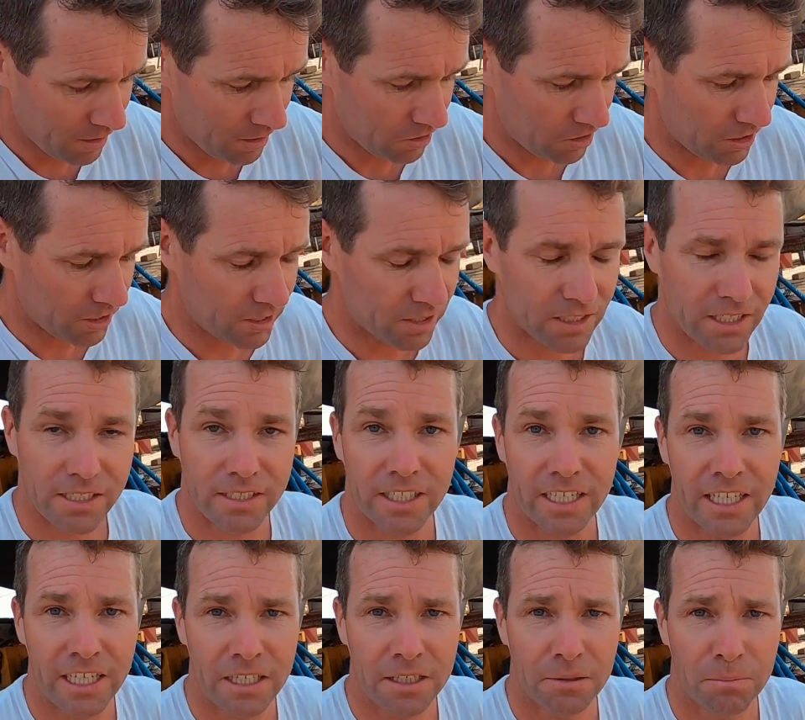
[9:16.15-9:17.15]
She just needs to
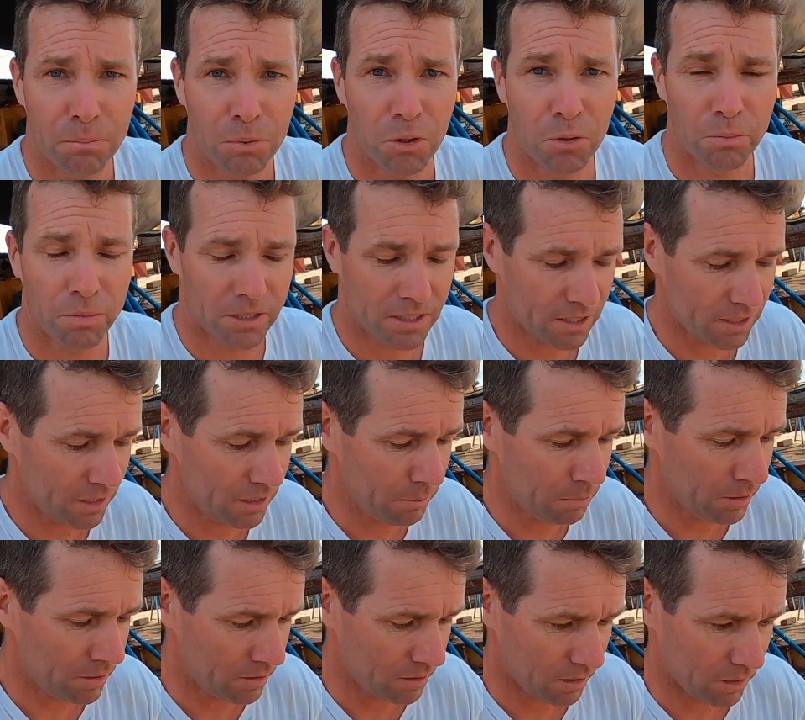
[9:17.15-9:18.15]
eat, poop, and sleep.
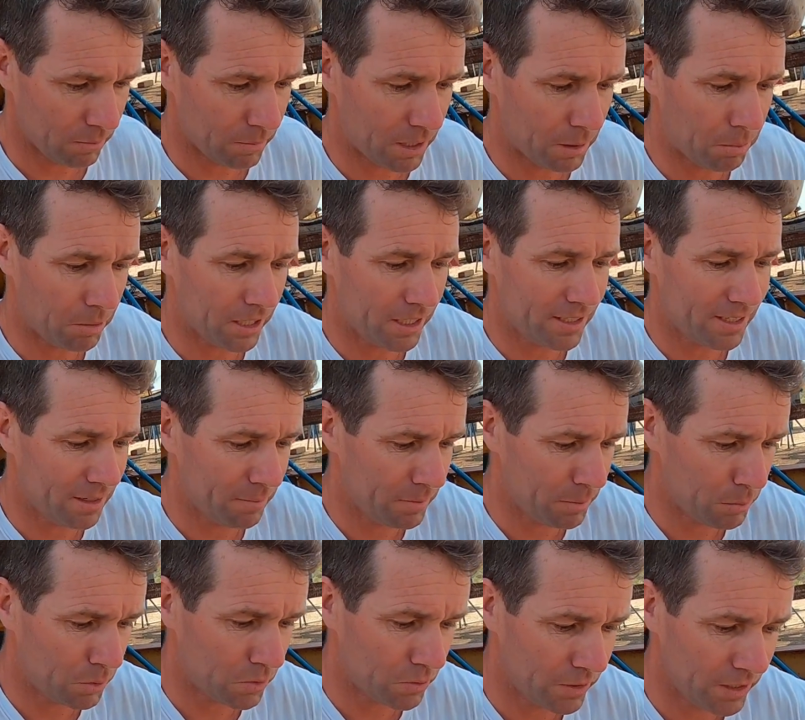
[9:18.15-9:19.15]
A little bit of playtime
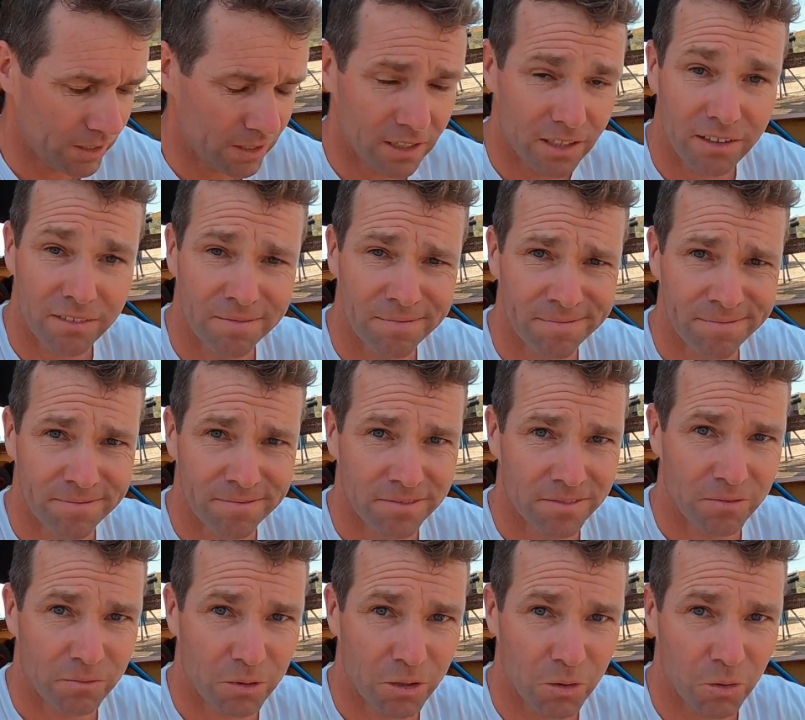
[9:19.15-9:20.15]
in between, and
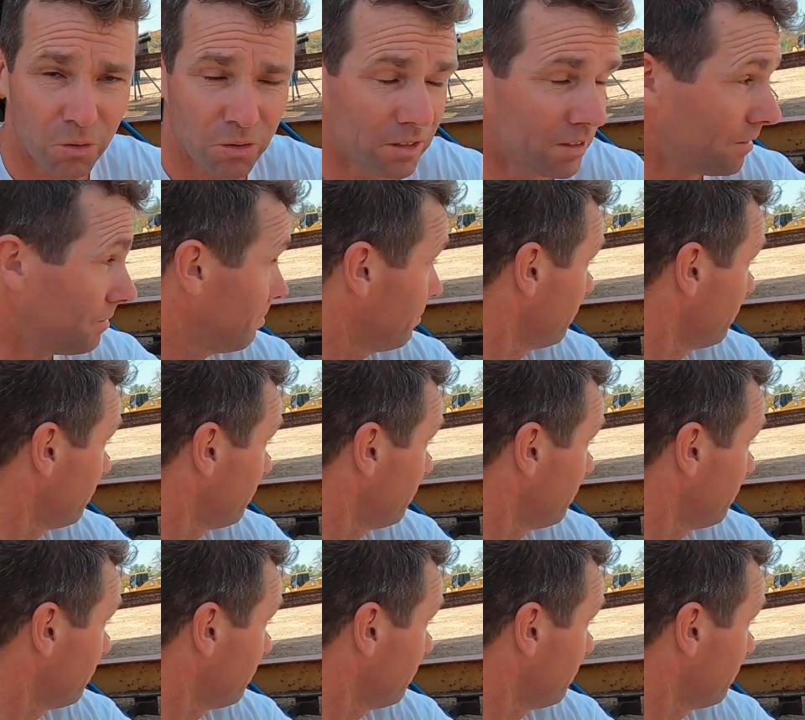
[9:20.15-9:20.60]
we're golden.